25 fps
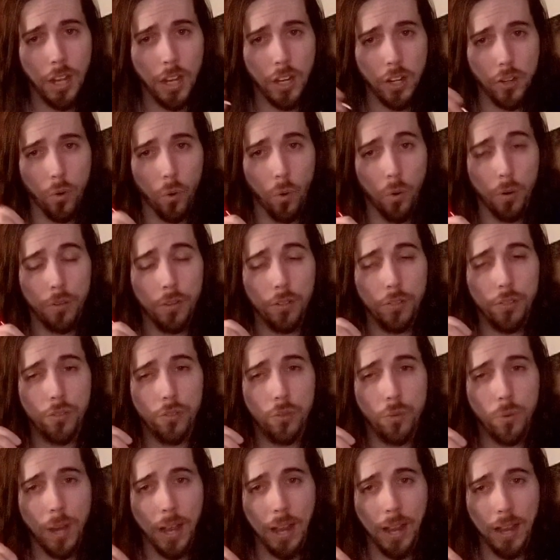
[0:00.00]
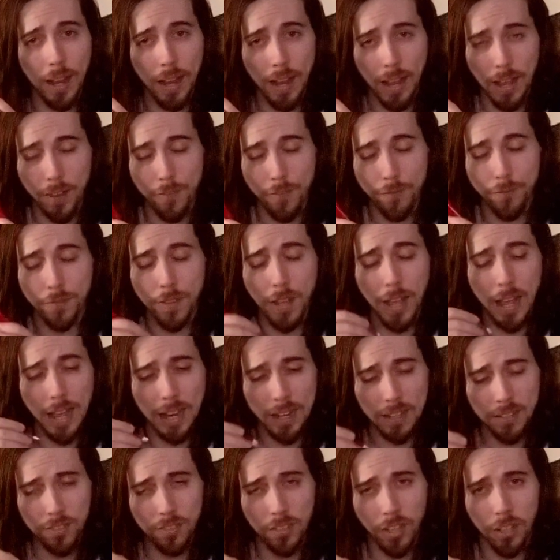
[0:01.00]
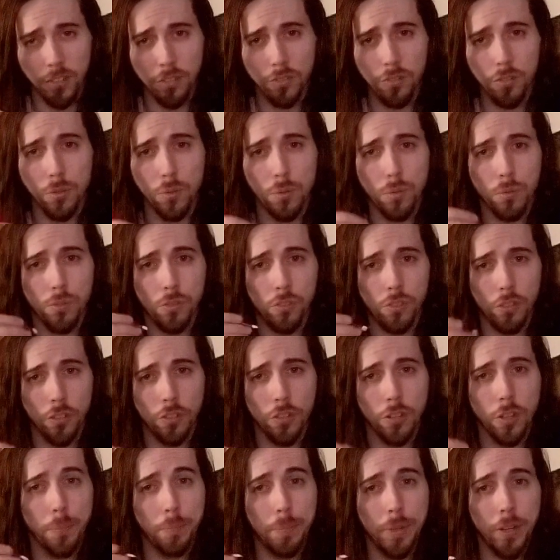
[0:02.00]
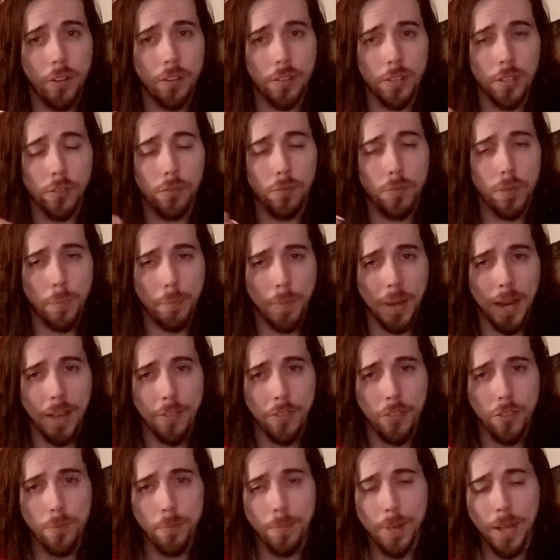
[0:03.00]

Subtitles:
in order to have access to certain abilities from the path of the